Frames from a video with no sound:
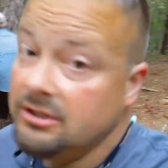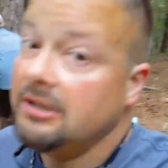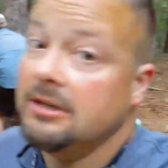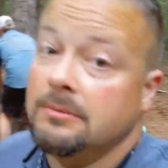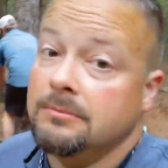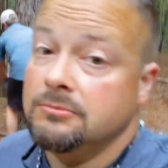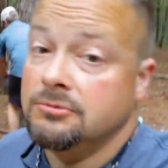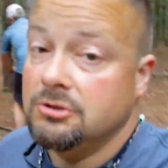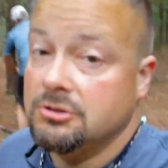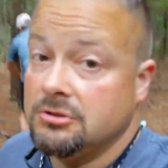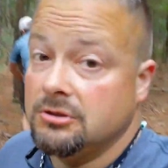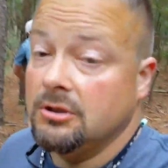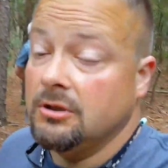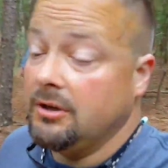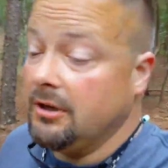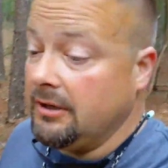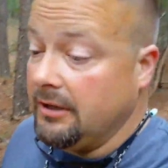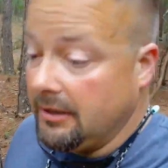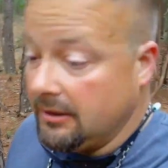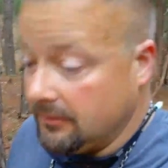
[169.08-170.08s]
see them just
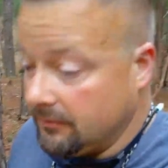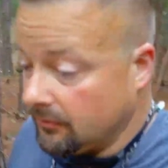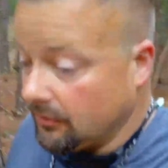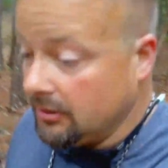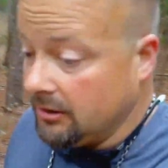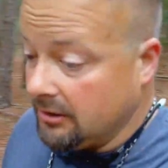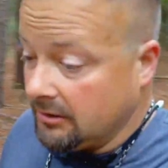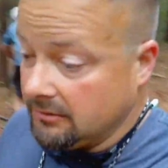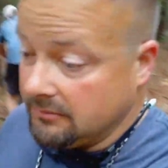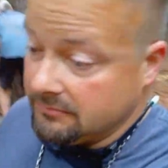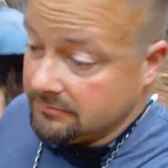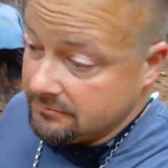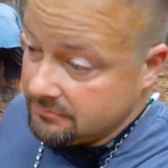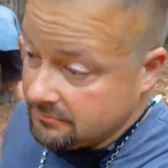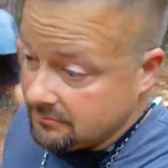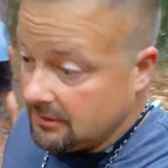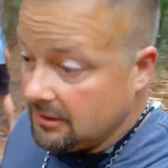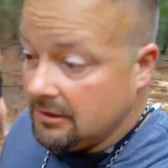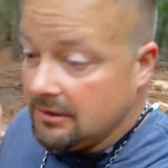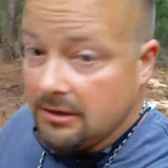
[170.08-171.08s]
looking at the freaking
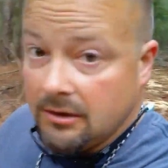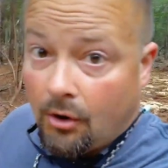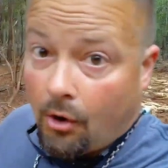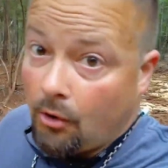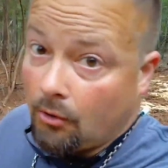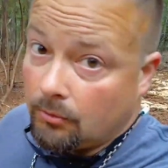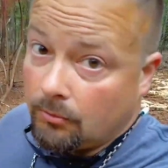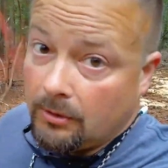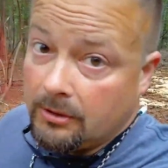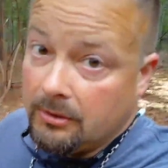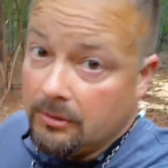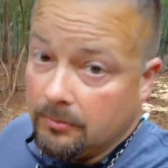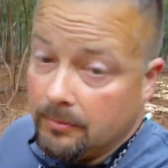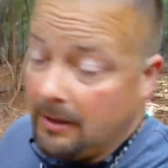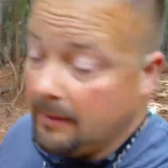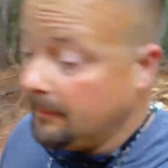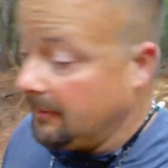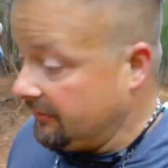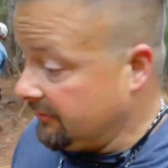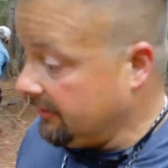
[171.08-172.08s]
card reader
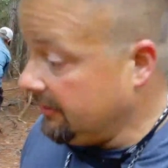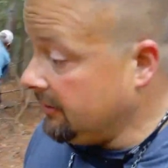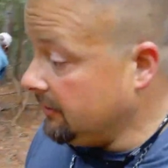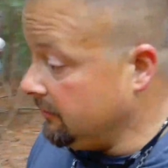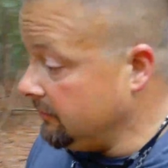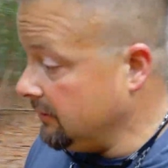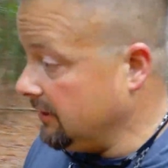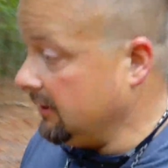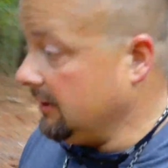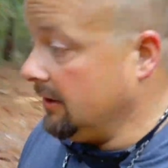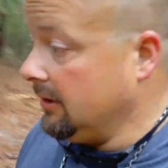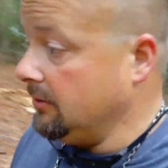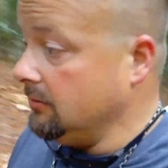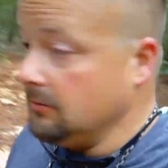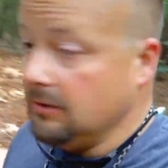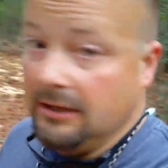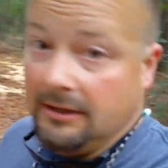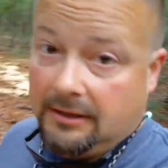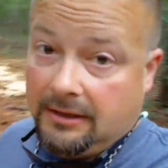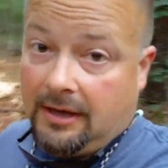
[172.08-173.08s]
by myself, let
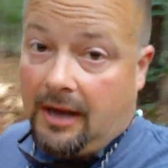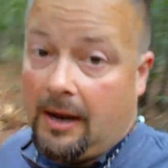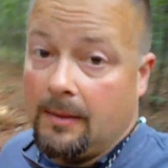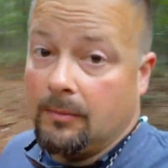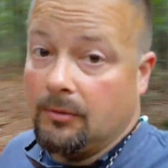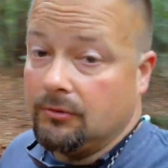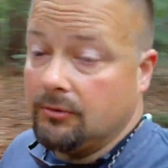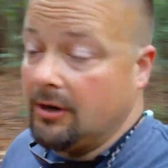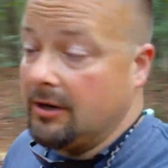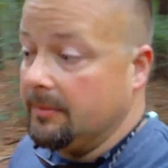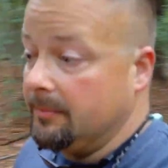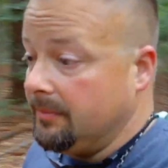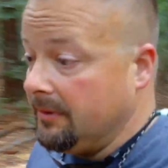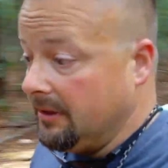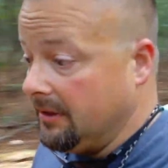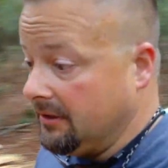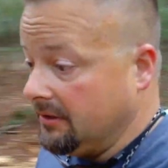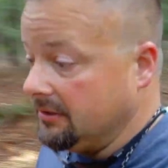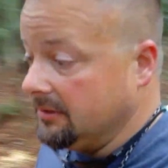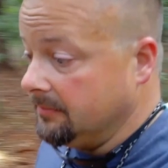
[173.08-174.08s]
alone letting the camera try to
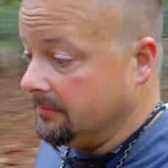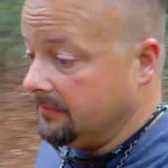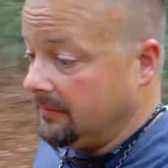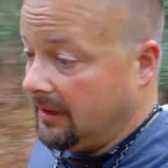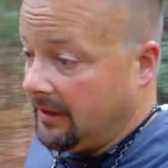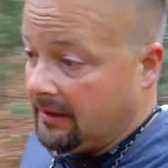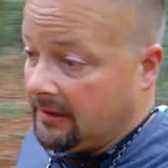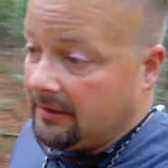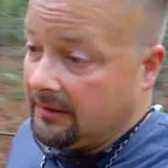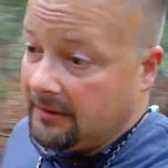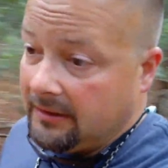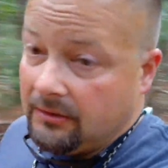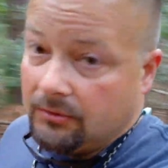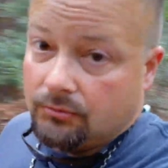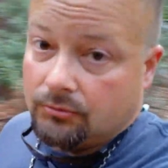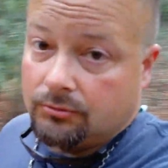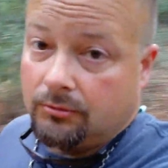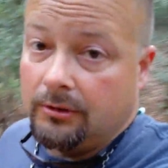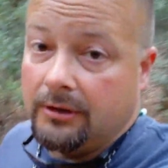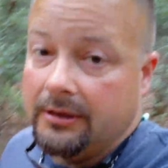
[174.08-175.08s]
pick it up in the
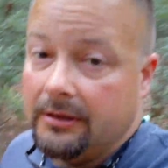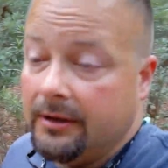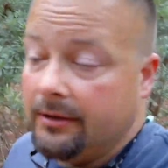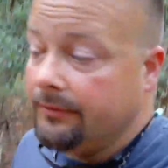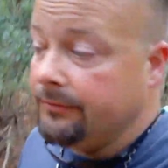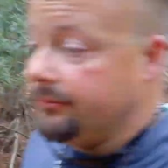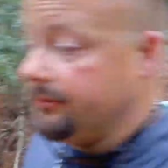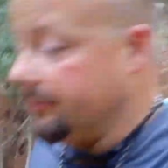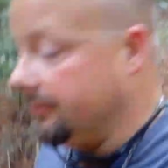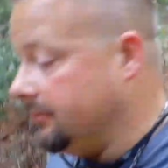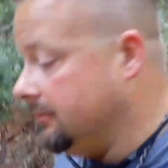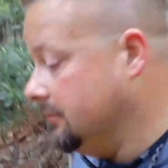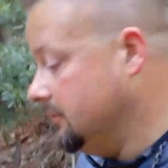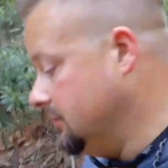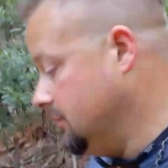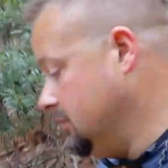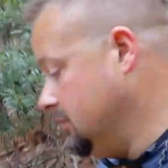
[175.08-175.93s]
little screen also.